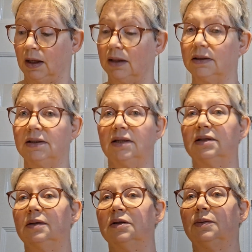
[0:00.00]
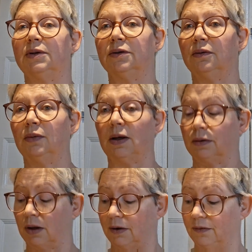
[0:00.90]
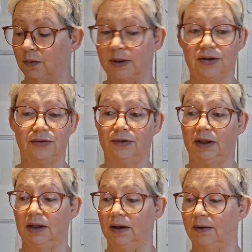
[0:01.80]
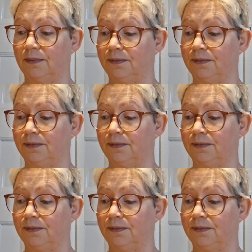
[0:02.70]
and it seems to be doing well overwintering.